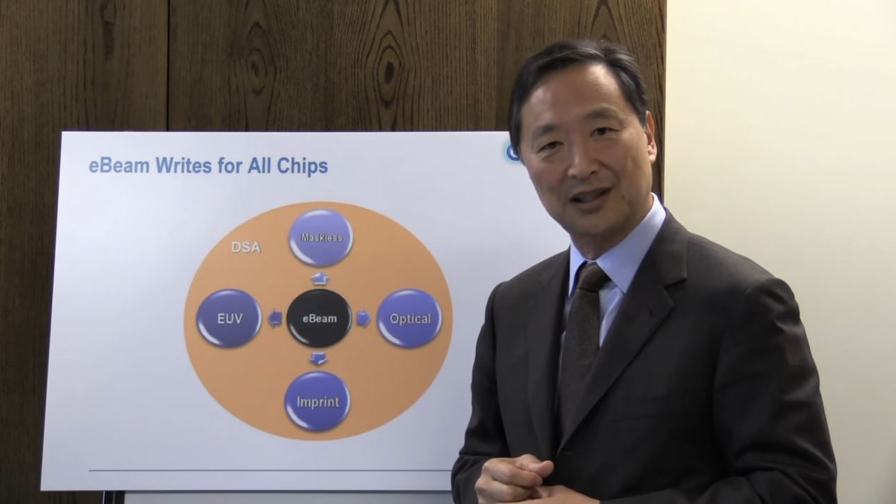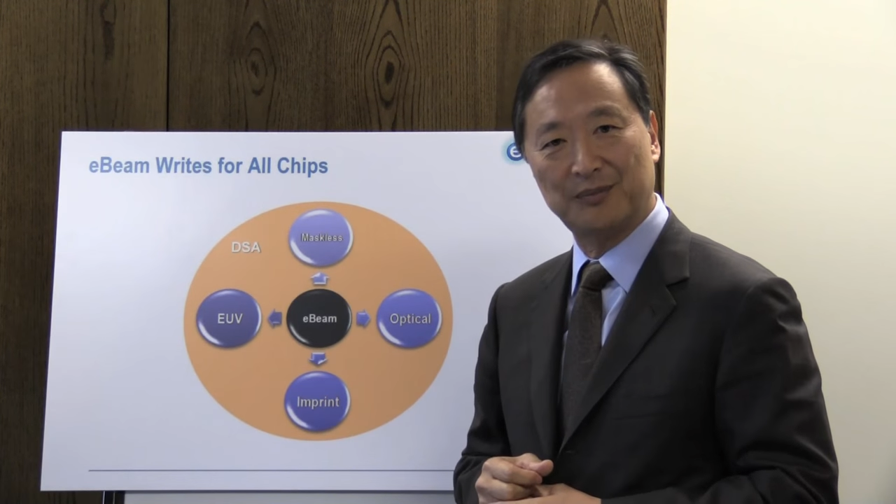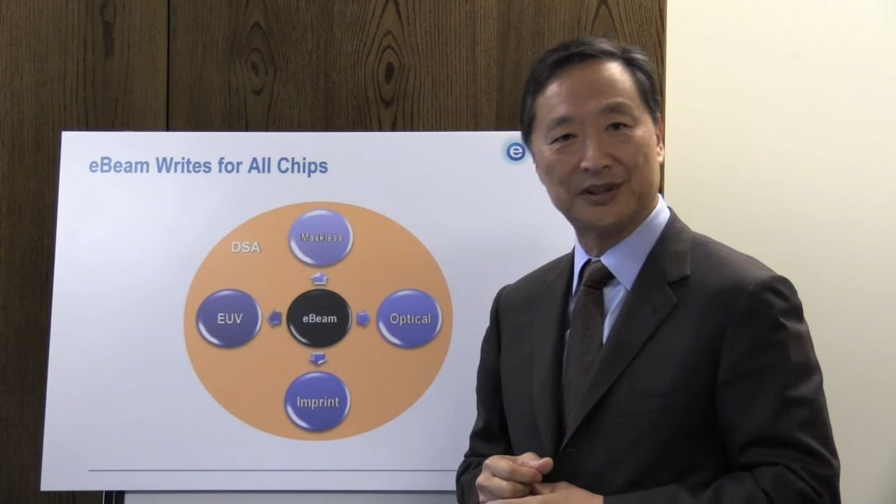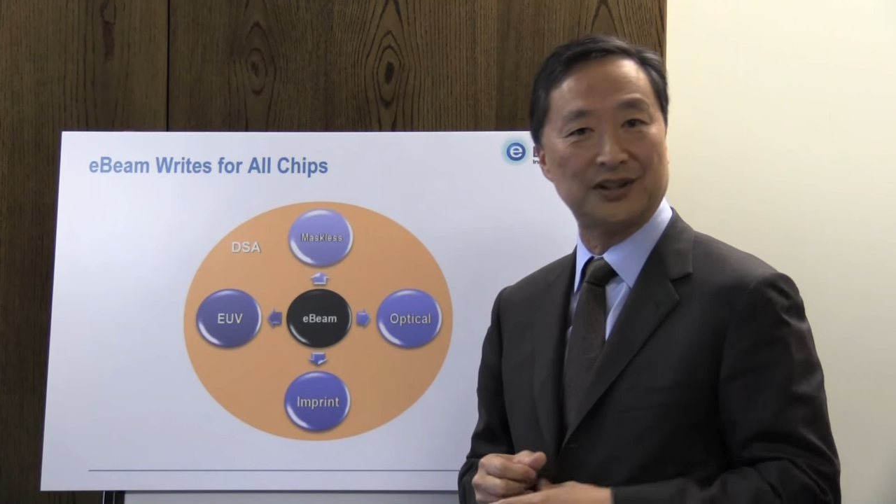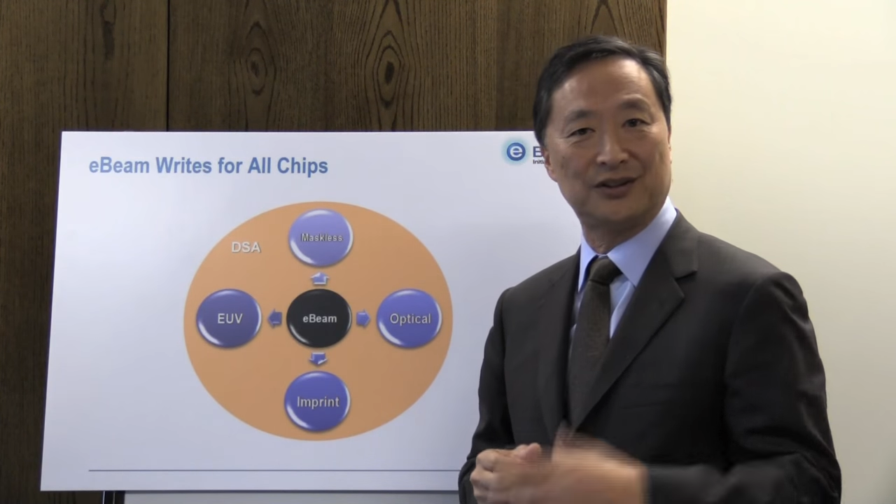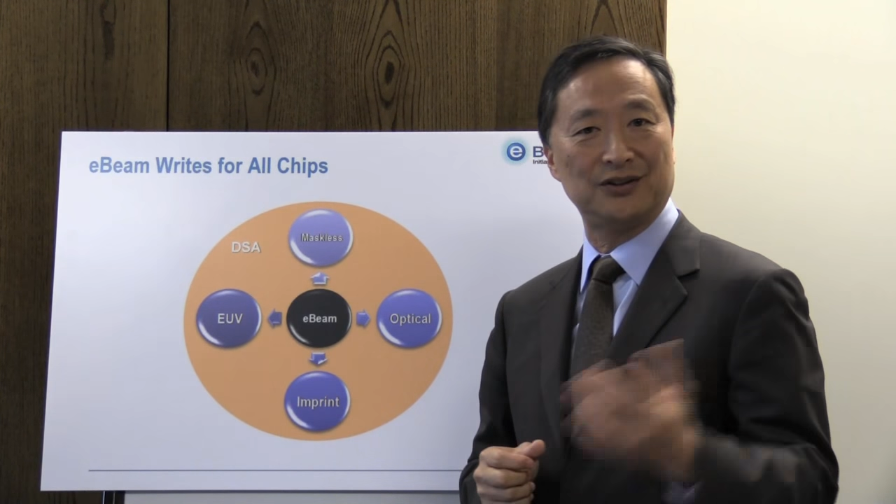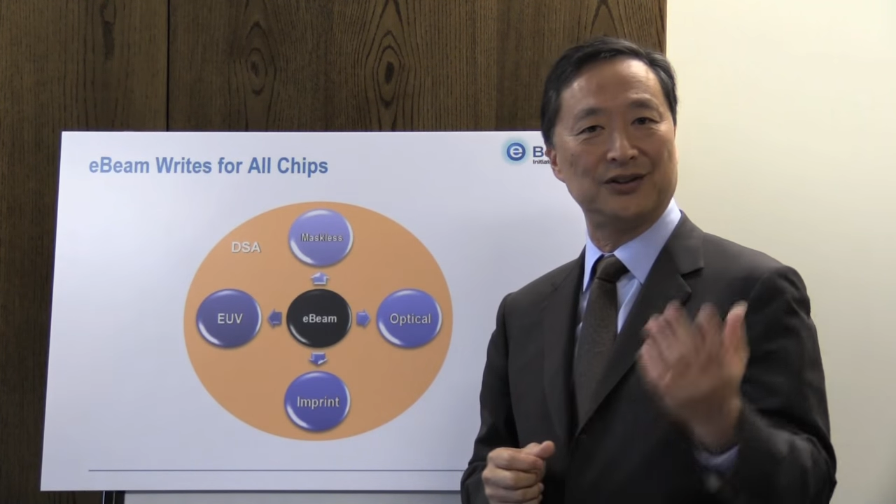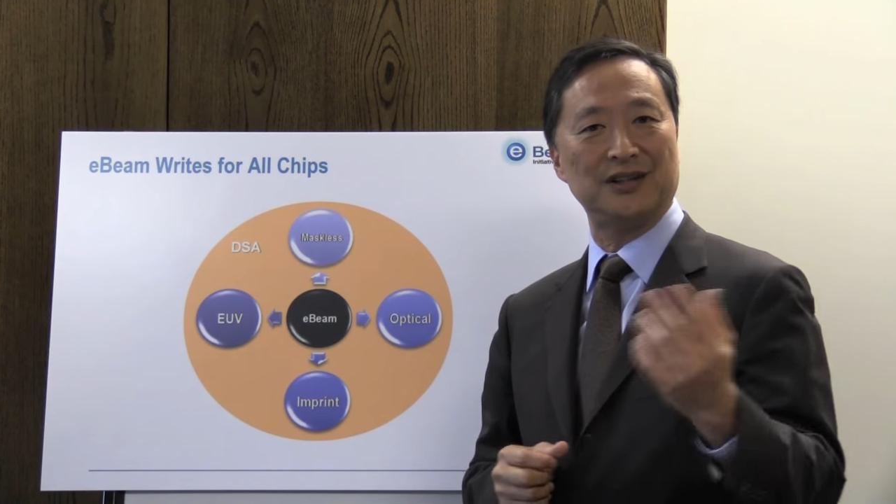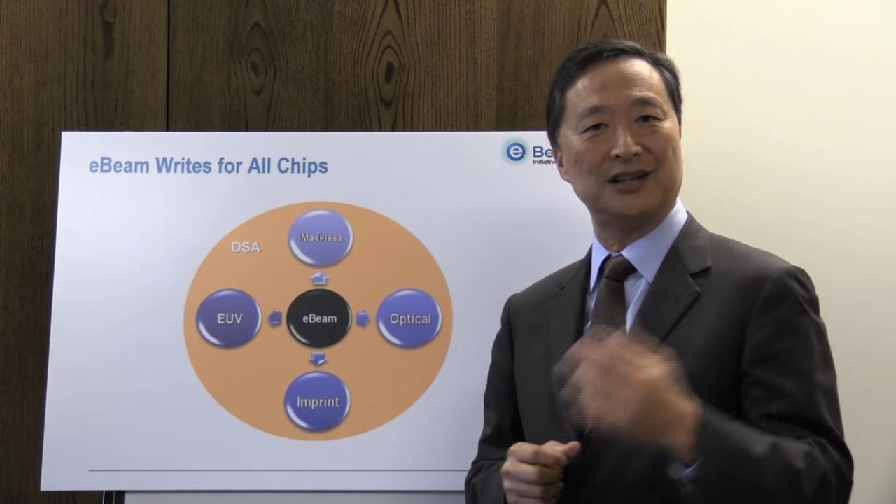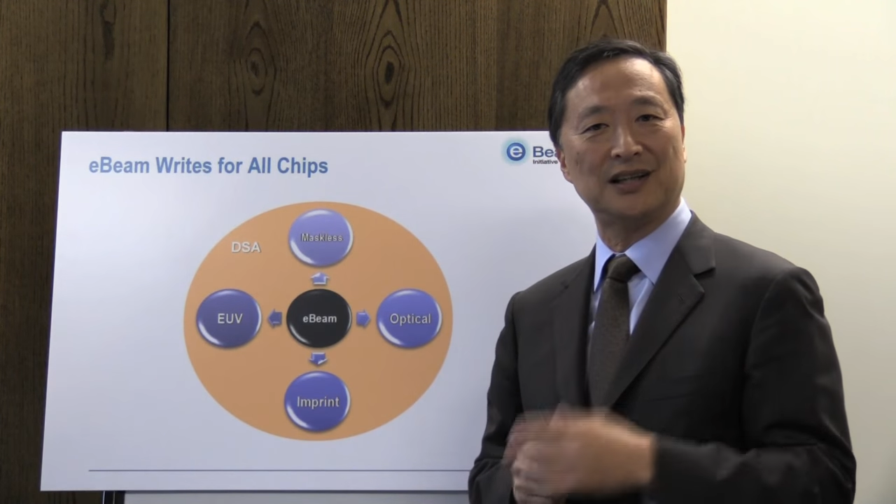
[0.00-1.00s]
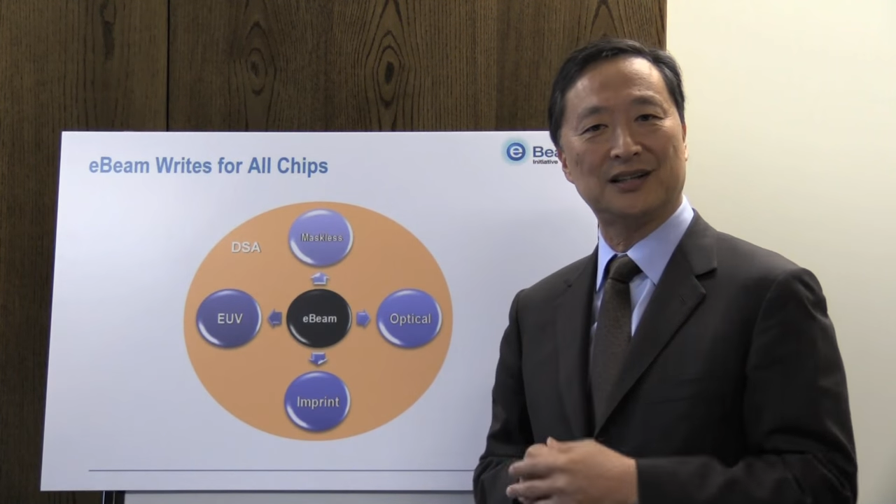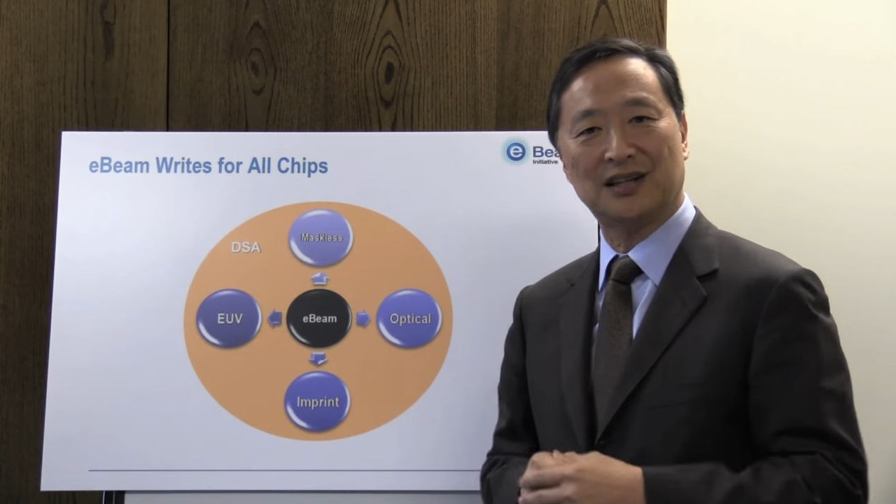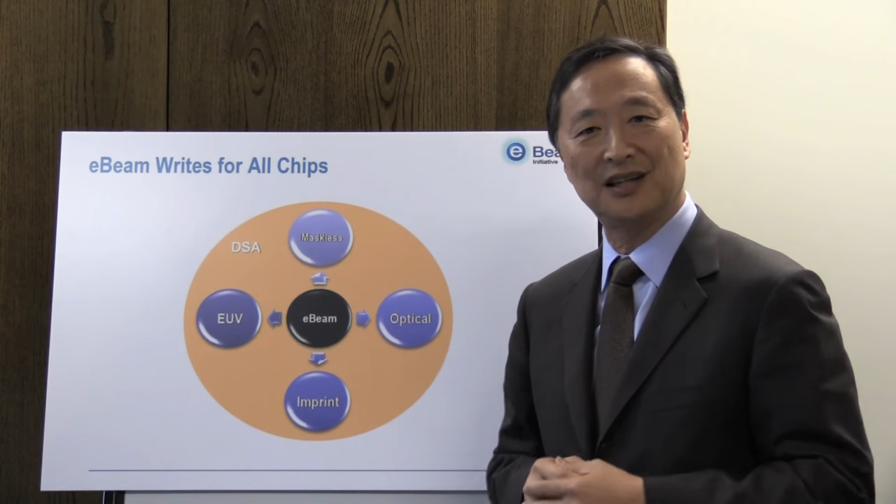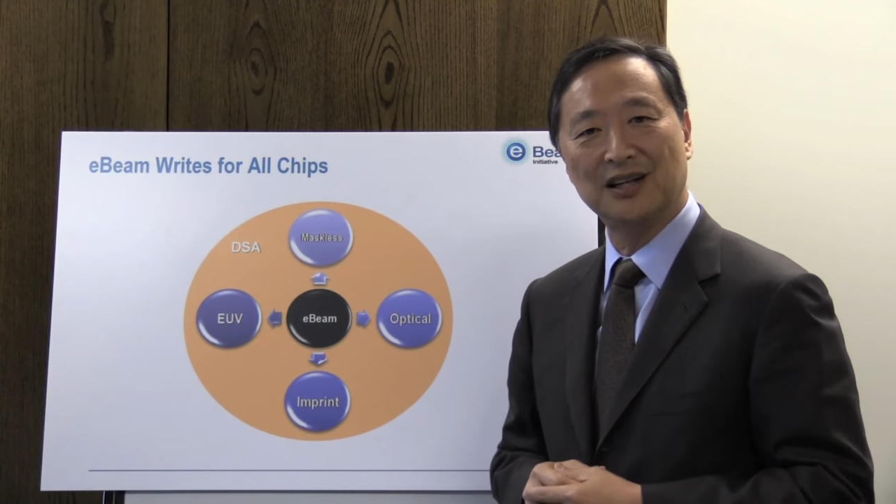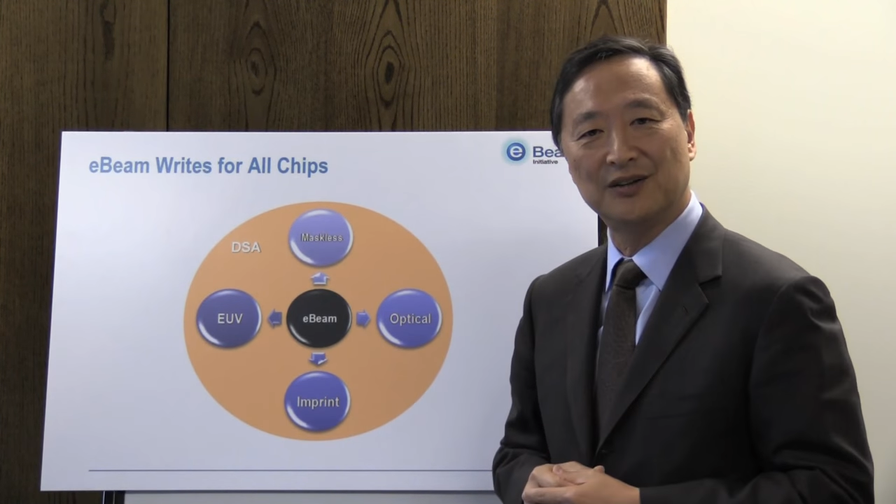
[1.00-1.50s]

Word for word: uh, particularly at the